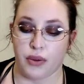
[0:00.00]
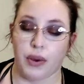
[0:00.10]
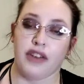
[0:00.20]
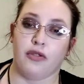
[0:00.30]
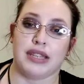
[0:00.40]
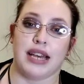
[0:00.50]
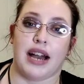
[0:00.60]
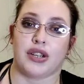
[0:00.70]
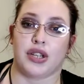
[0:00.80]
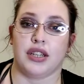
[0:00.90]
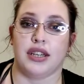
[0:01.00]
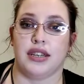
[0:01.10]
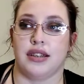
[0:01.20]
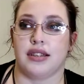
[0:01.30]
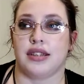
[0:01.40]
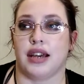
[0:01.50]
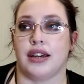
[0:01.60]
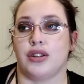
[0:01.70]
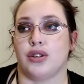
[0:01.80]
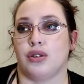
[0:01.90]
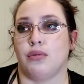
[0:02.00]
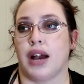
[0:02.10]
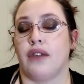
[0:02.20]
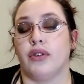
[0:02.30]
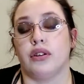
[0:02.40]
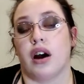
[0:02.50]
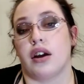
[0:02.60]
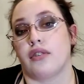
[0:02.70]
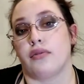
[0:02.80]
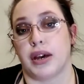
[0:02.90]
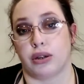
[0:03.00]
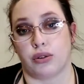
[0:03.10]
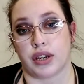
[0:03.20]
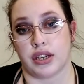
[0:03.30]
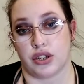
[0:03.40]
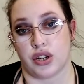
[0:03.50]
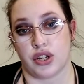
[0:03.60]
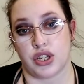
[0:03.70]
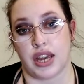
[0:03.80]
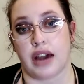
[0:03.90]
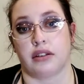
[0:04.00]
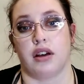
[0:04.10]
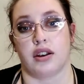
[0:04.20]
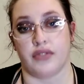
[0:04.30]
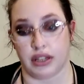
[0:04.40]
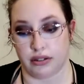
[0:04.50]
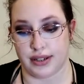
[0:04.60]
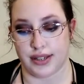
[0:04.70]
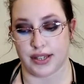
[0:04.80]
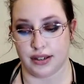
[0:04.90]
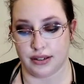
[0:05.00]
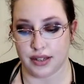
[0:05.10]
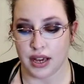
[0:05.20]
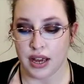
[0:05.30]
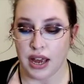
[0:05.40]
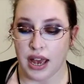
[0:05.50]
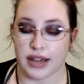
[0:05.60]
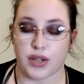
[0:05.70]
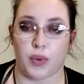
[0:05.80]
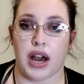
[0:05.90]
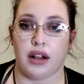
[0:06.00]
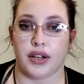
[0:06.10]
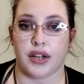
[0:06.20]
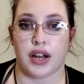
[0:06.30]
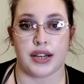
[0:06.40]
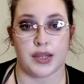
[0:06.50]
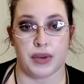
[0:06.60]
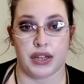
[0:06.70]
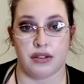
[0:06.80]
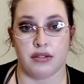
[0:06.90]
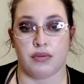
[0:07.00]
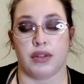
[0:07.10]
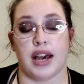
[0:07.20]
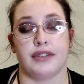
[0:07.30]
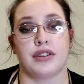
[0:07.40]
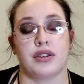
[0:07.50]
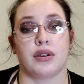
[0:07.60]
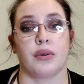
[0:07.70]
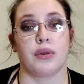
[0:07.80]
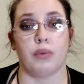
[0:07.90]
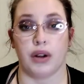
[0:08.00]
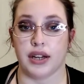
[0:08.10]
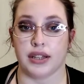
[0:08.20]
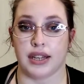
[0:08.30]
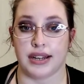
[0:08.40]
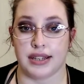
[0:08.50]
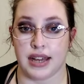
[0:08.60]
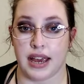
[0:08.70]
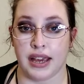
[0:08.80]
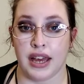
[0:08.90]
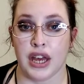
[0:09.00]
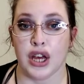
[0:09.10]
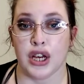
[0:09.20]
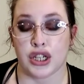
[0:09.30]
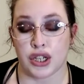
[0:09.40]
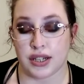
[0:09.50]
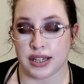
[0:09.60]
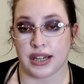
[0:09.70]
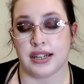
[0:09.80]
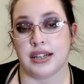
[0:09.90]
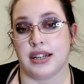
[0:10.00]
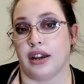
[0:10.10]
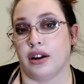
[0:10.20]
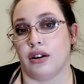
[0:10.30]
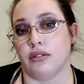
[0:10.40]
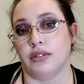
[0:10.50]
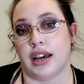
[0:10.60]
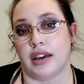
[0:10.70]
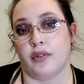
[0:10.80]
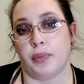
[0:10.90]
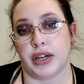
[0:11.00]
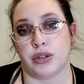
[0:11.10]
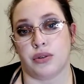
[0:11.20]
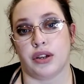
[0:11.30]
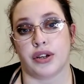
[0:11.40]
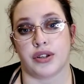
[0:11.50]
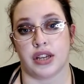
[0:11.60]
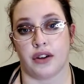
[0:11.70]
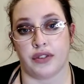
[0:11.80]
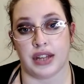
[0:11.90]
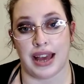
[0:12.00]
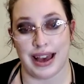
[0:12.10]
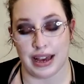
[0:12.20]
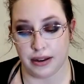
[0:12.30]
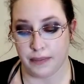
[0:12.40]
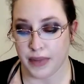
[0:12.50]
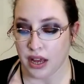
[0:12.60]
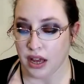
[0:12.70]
The wife was actually said to have a lot of medical conditions. She had a lot of illnesses. And while her husband left to go to work the next day, she decided to take her own life by shooting herself in the head.